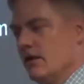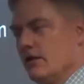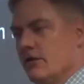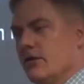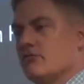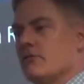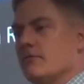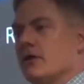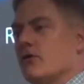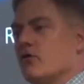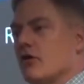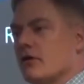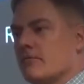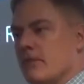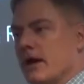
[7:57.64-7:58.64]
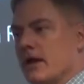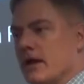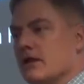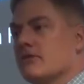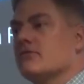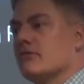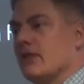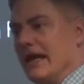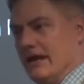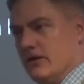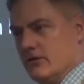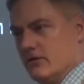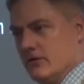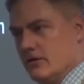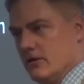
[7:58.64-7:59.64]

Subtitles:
This would be called my estate.